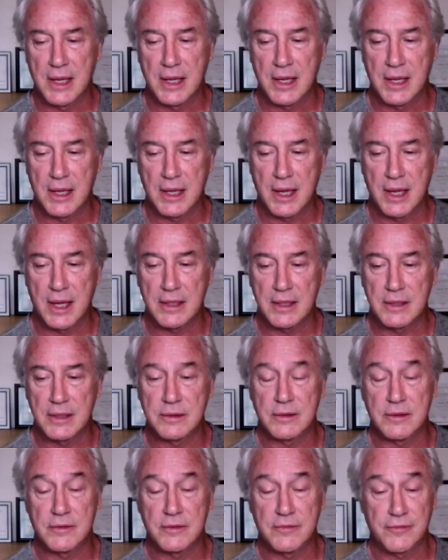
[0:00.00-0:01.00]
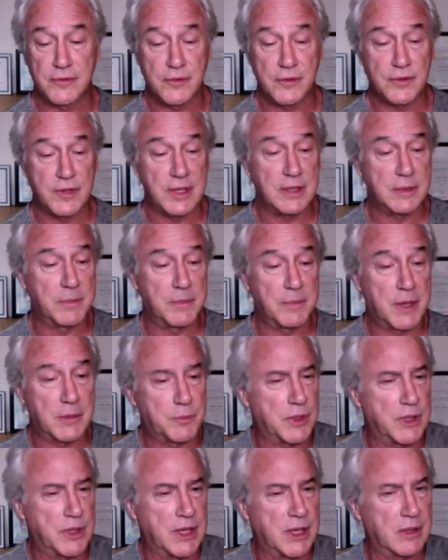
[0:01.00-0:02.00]
And if you think about
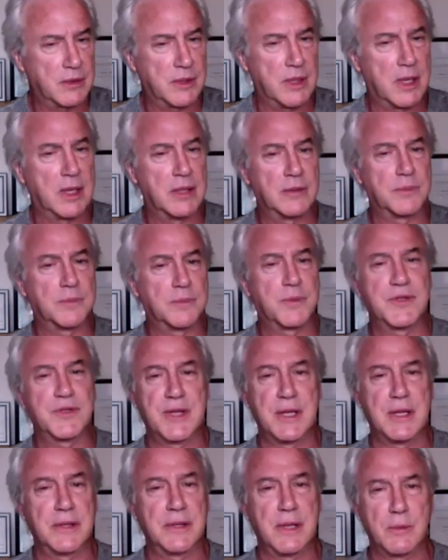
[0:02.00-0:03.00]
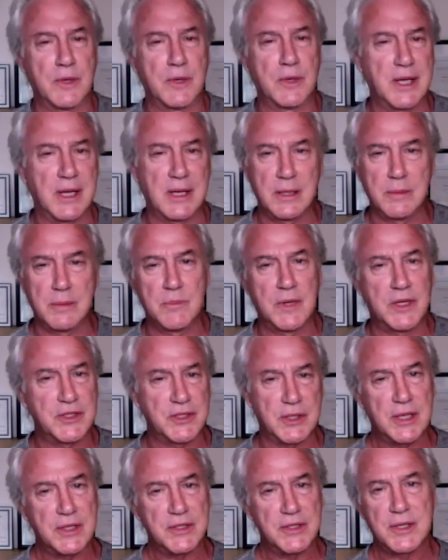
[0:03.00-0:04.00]
putting out 100%, they were getting
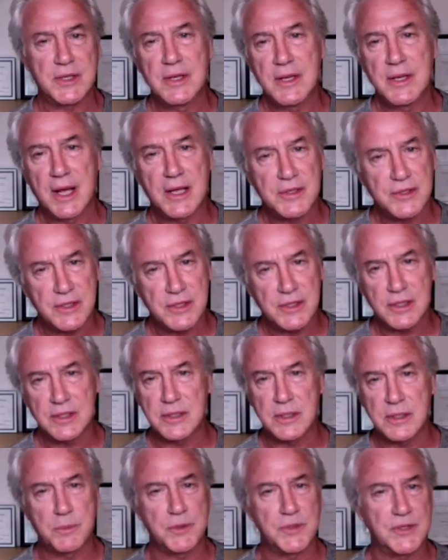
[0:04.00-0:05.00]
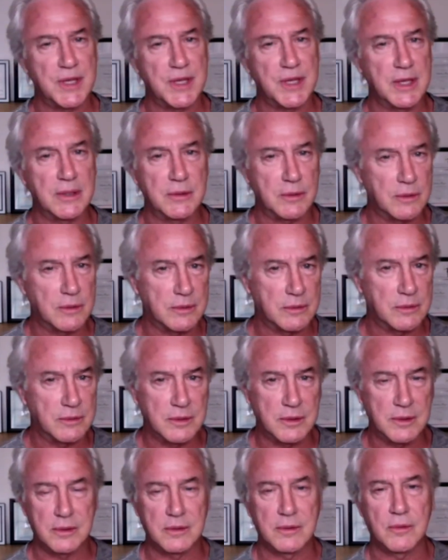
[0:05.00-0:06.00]
much less than that, 60%
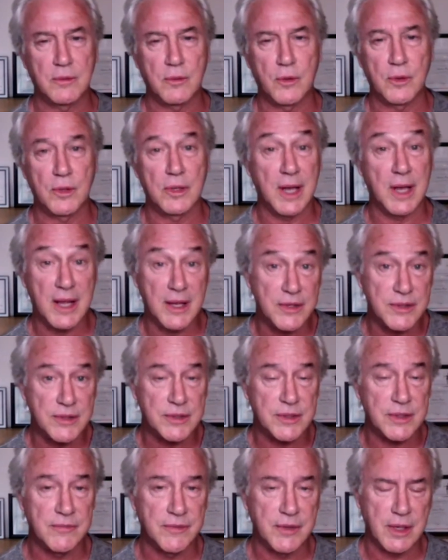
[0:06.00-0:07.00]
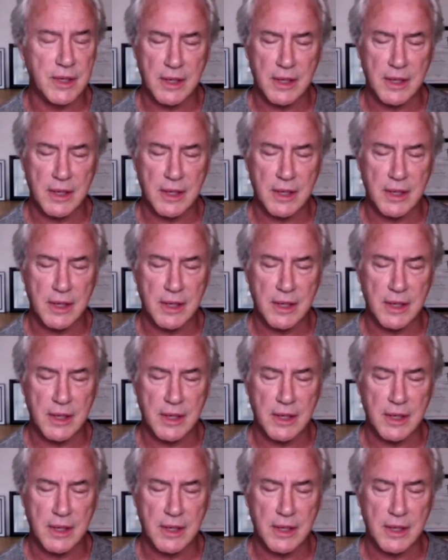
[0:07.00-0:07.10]
or less even.